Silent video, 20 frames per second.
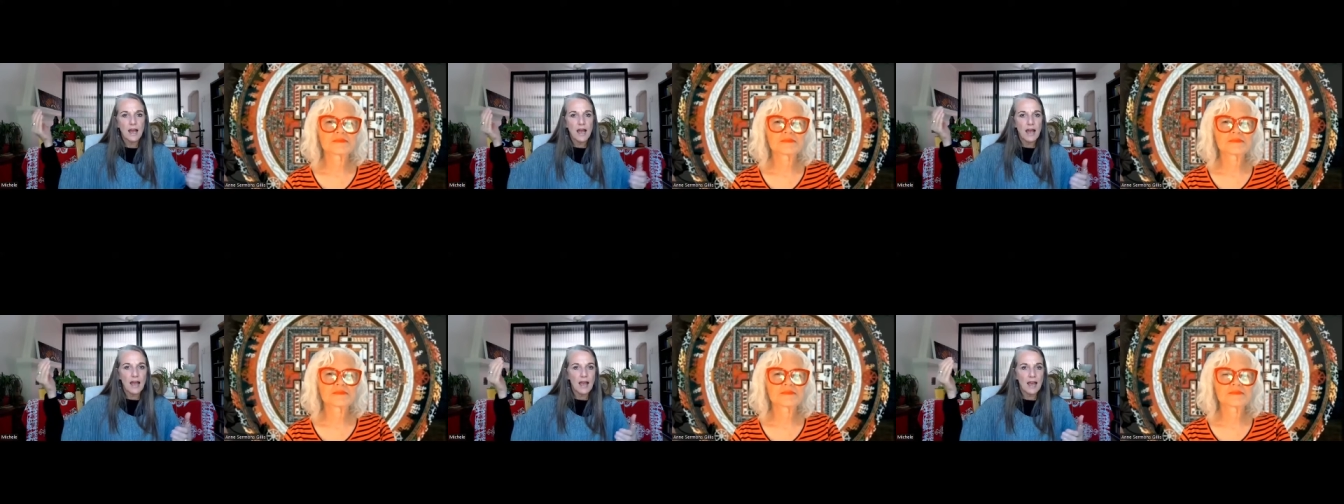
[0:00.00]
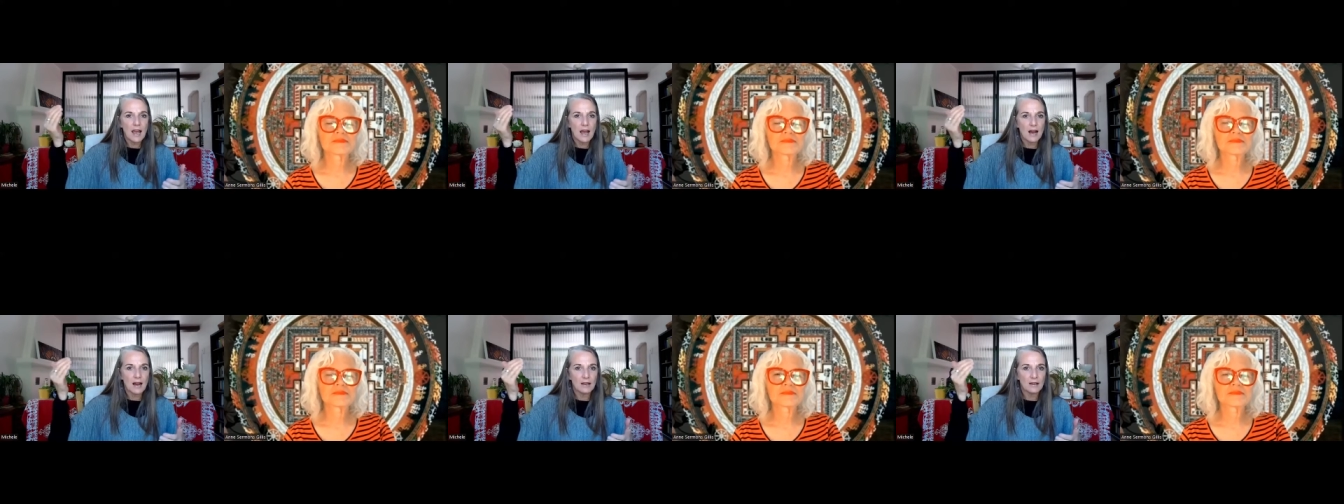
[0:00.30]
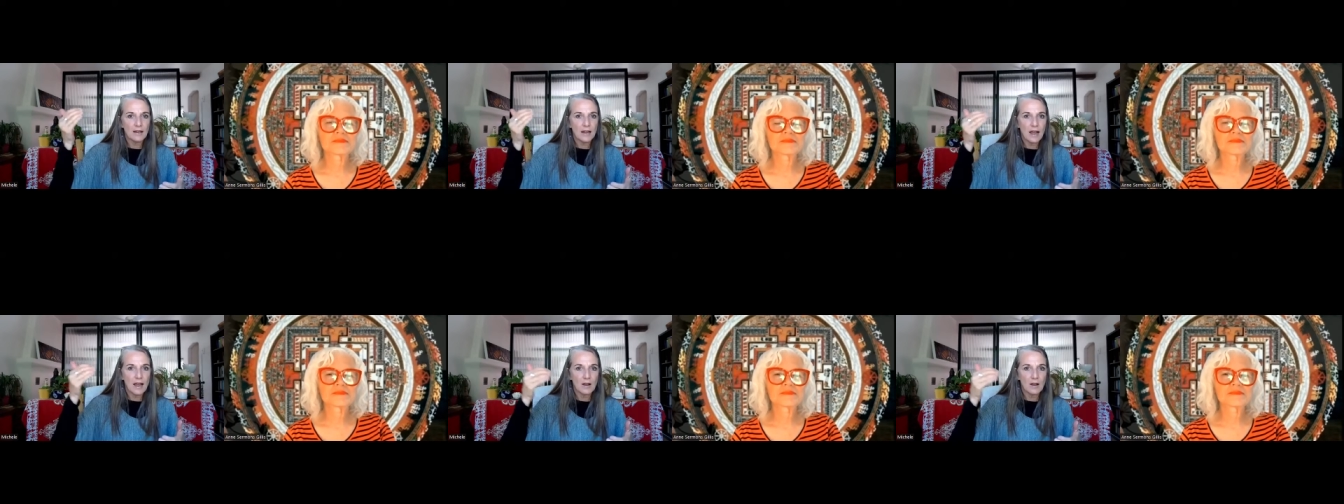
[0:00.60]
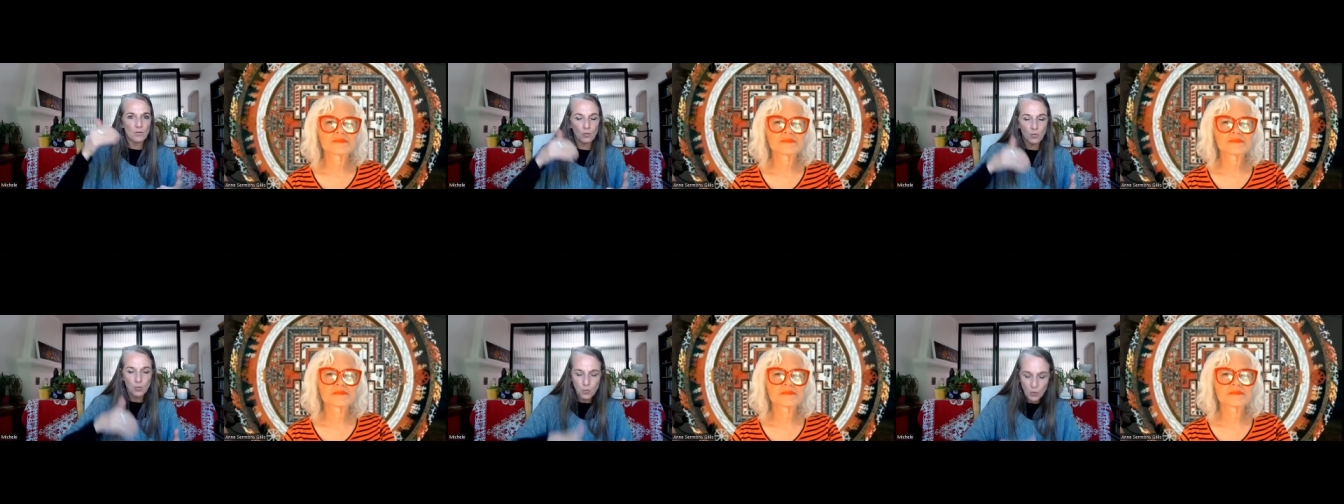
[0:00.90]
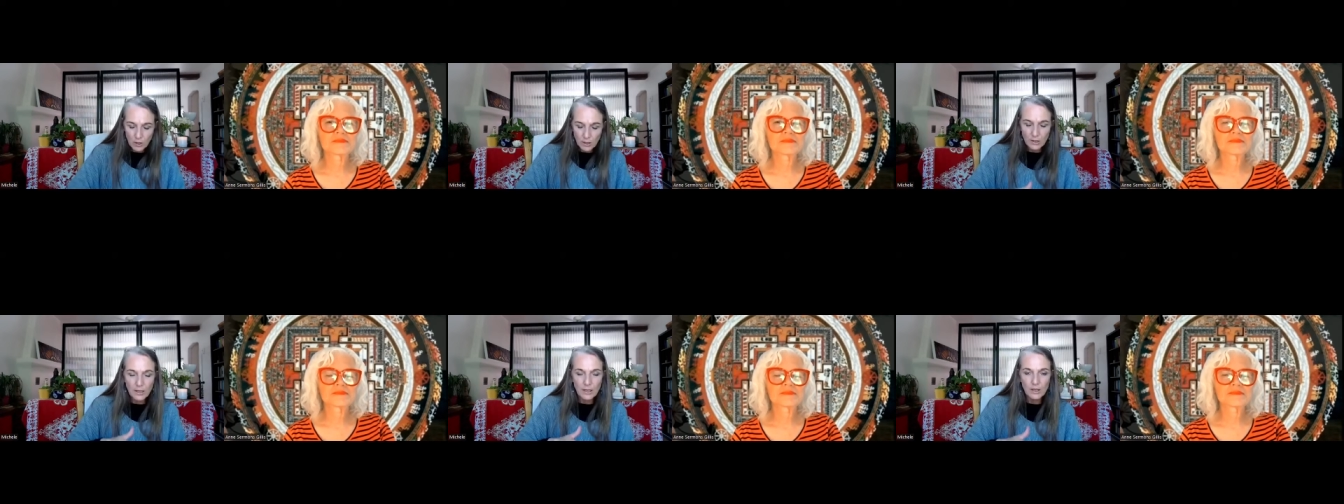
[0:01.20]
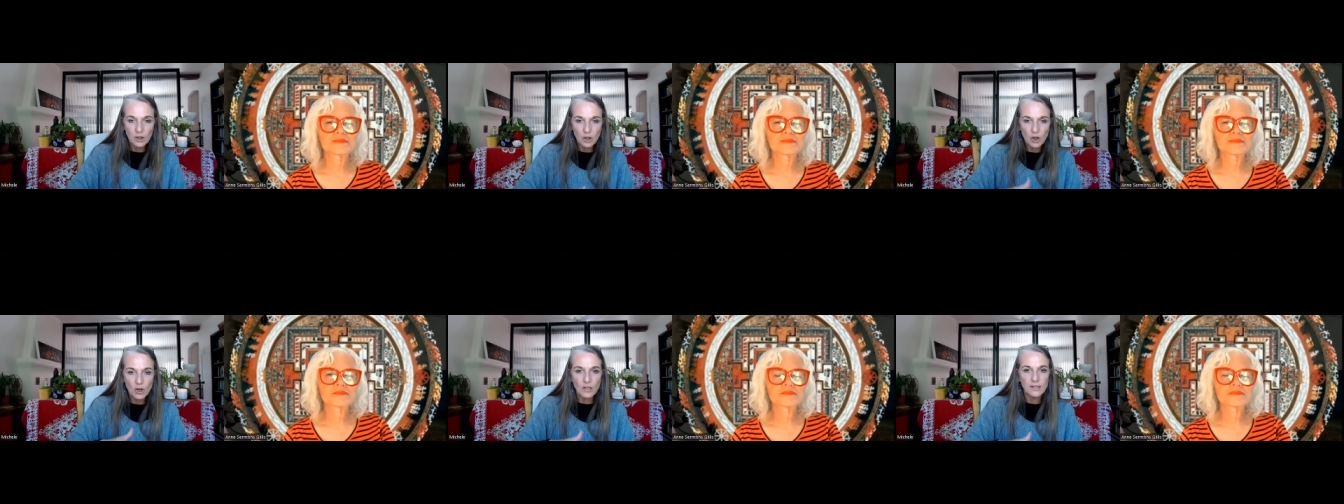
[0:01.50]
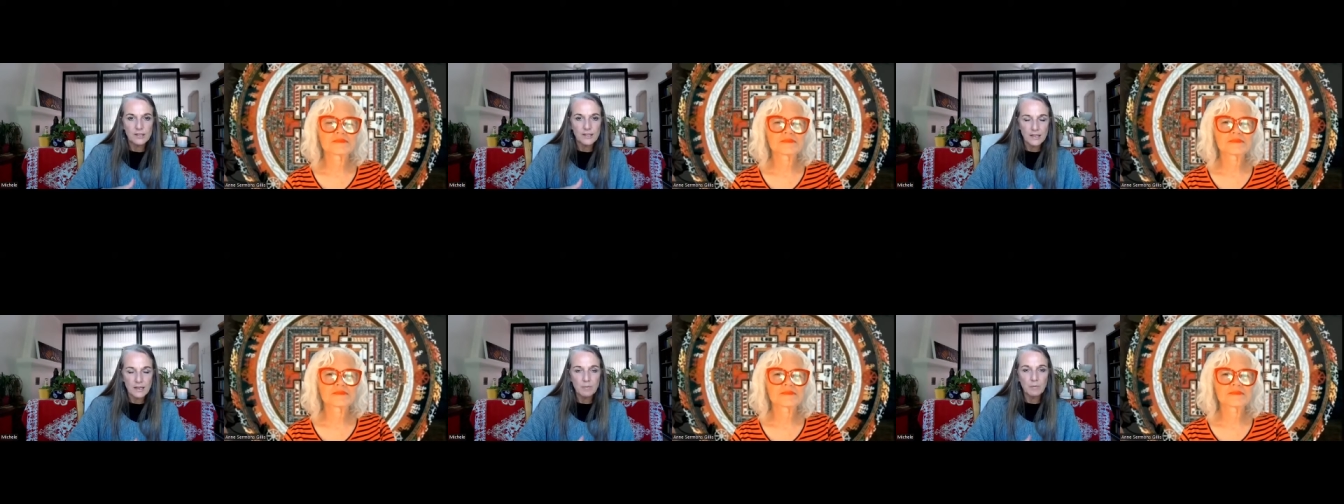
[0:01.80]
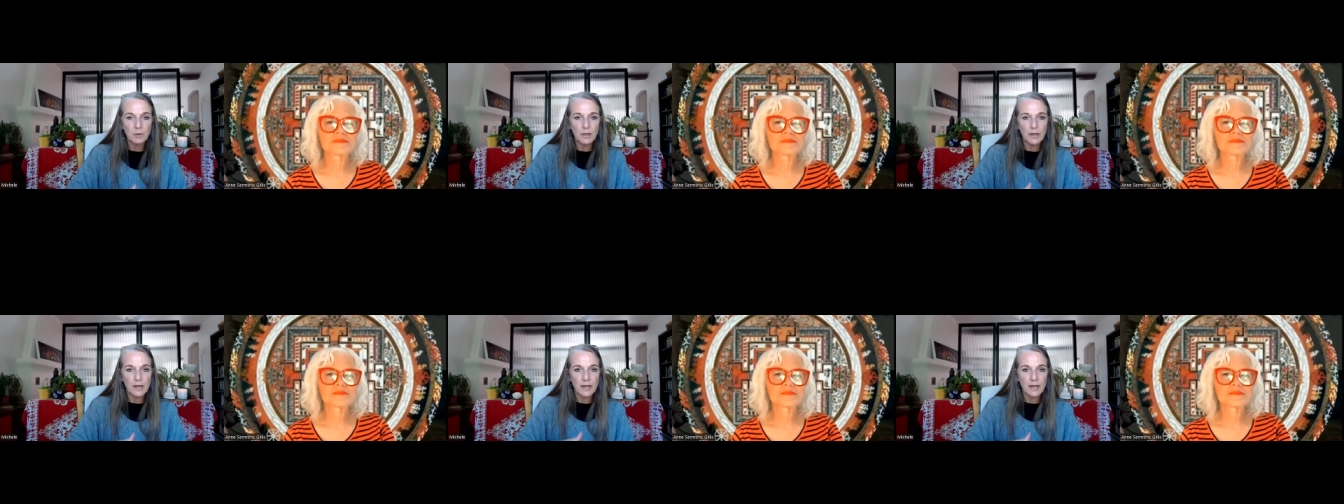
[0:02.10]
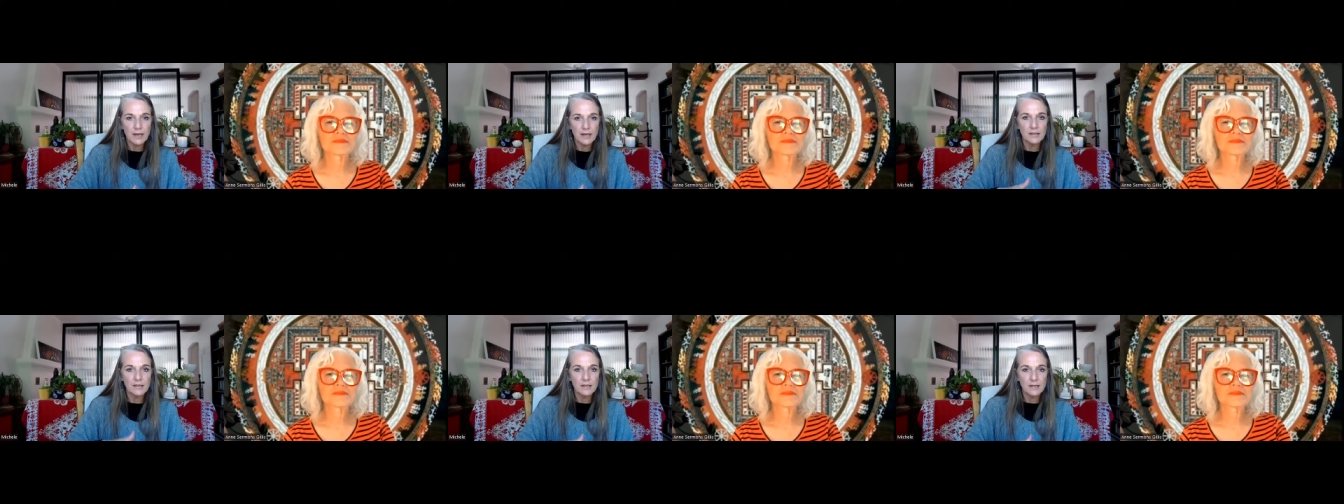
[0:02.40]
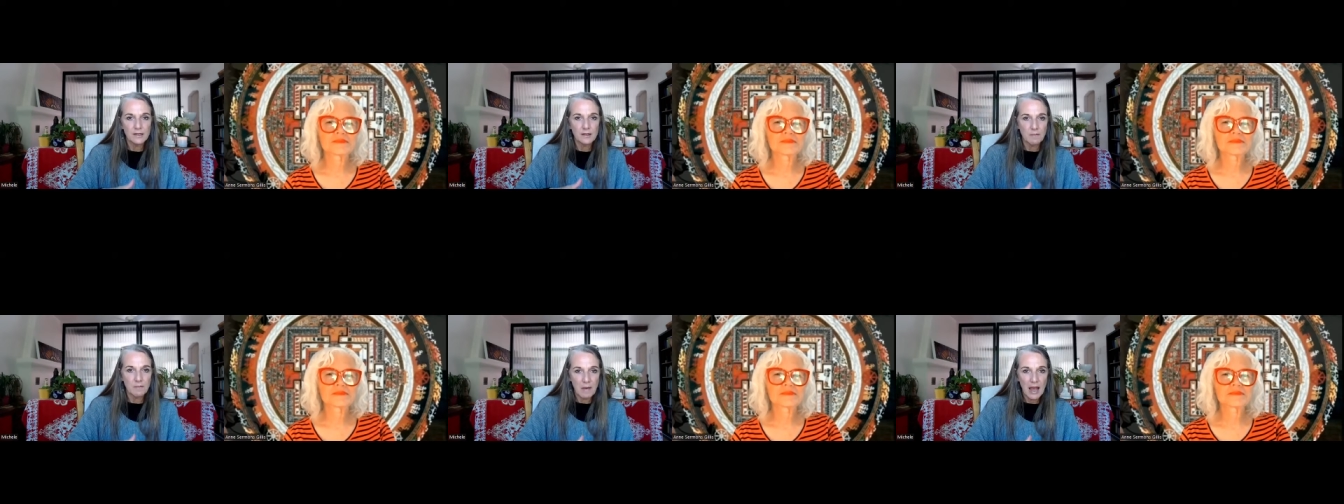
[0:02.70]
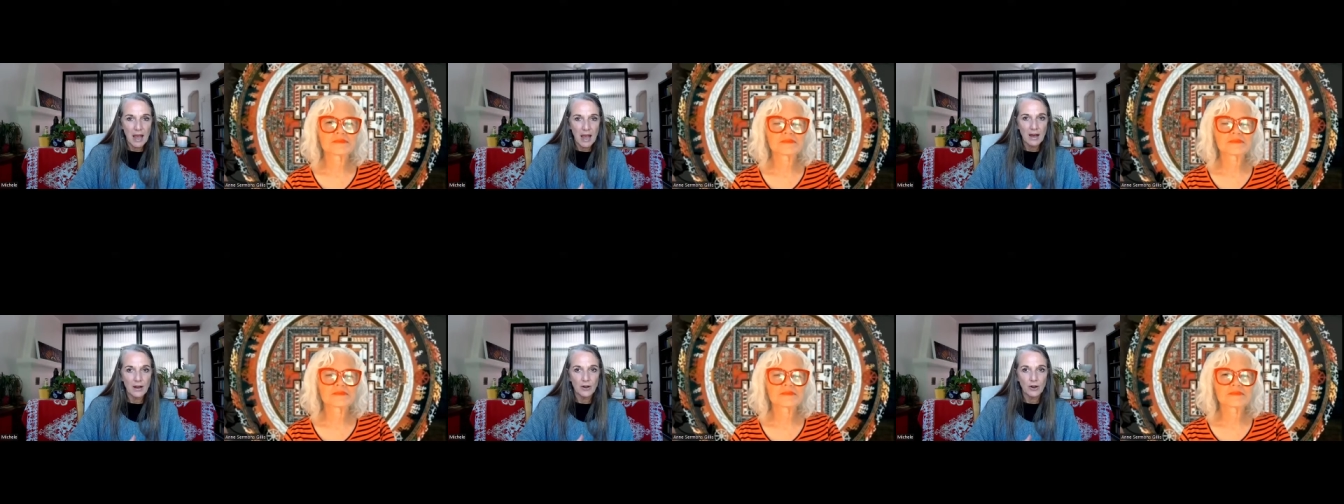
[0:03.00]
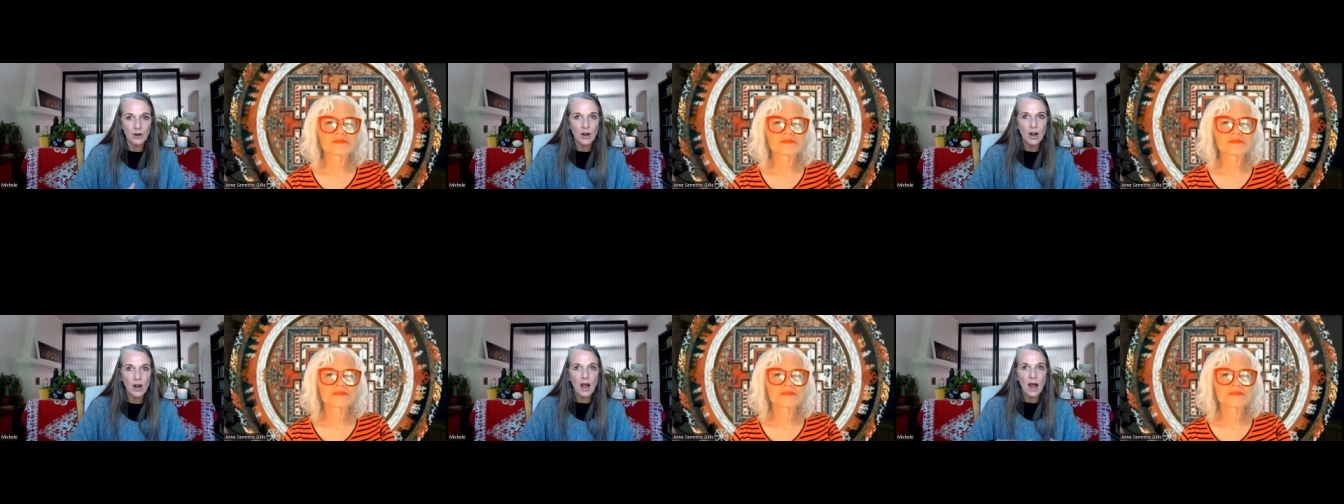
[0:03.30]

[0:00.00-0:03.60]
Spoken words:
and really look deeply into the matter,